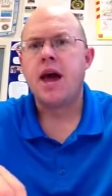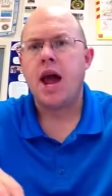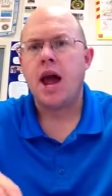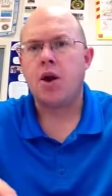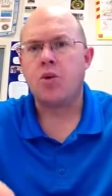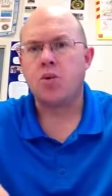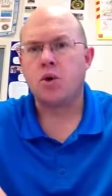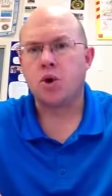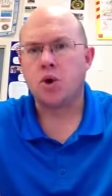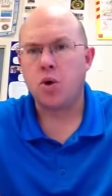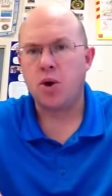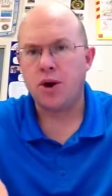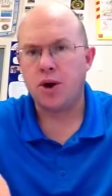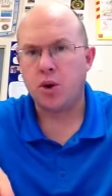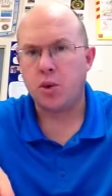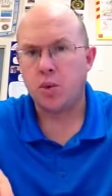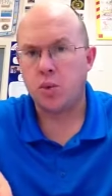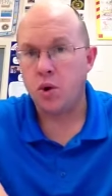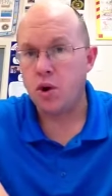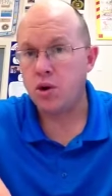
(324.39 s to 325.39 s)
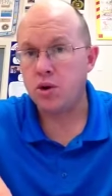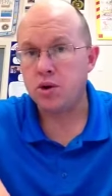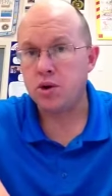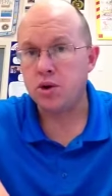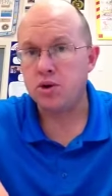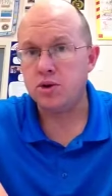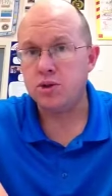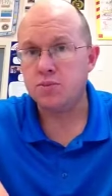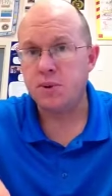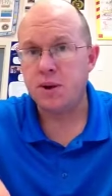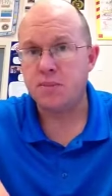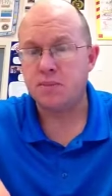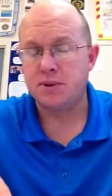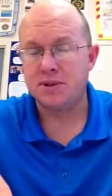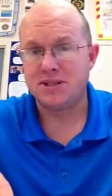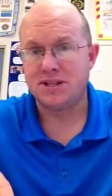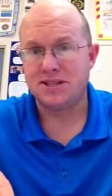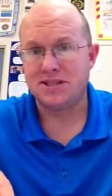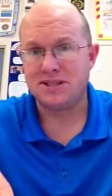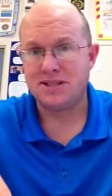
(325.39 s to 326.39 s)
and we're going to work those people
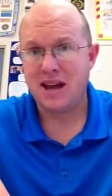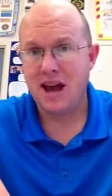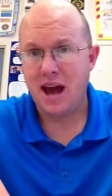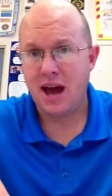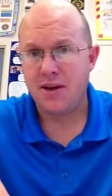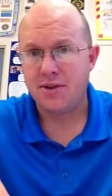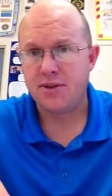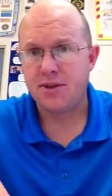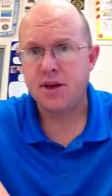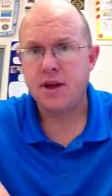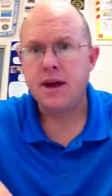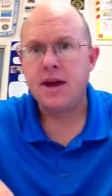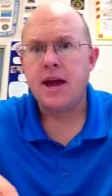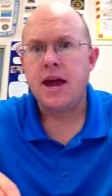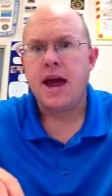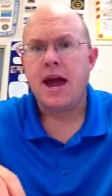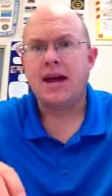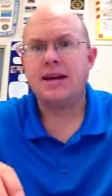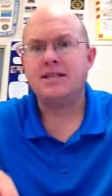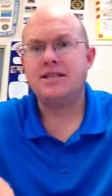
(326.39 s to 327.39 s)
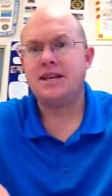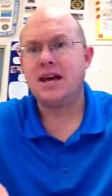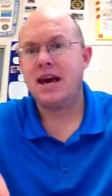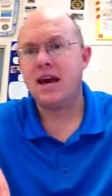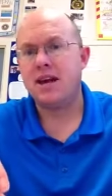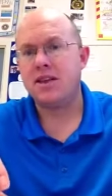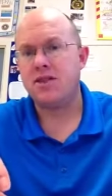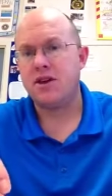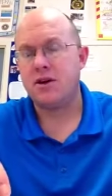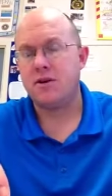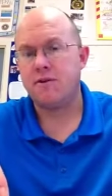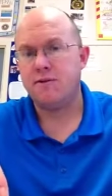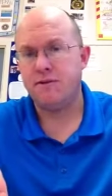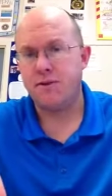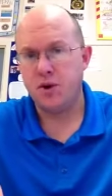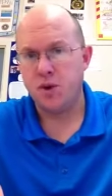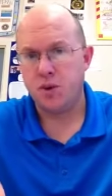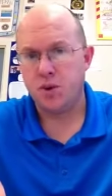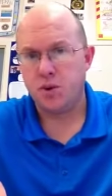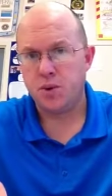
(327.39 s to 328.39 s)
to death and take their
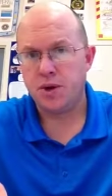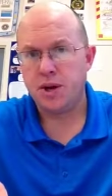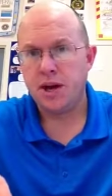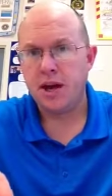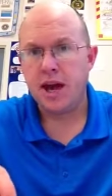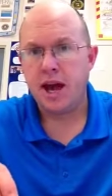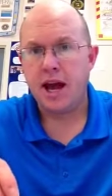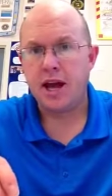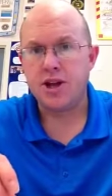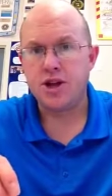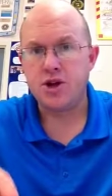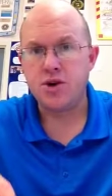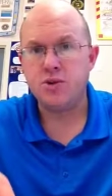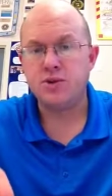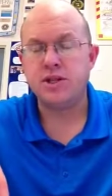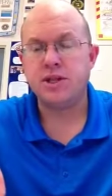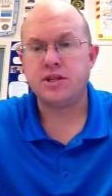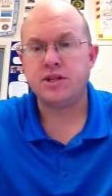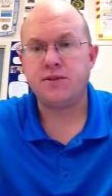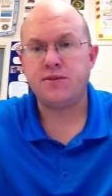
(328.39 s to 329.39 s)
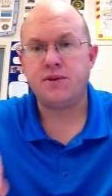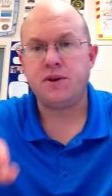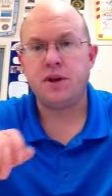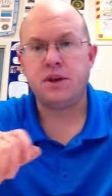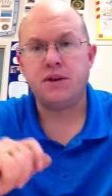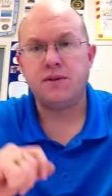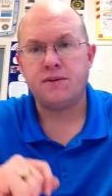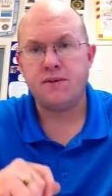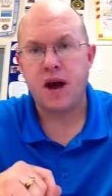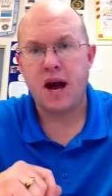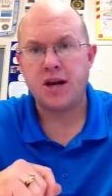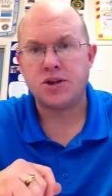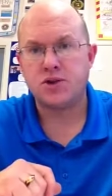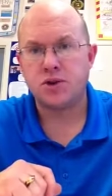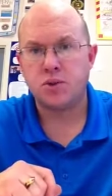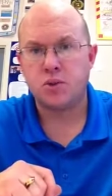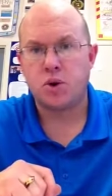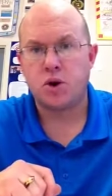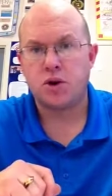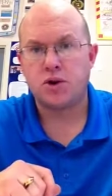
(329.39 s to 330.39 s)
food and use it to feed the
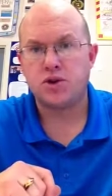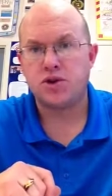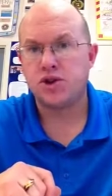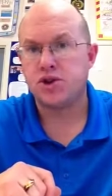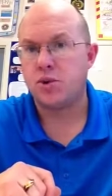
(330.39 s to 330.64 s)
factory workers.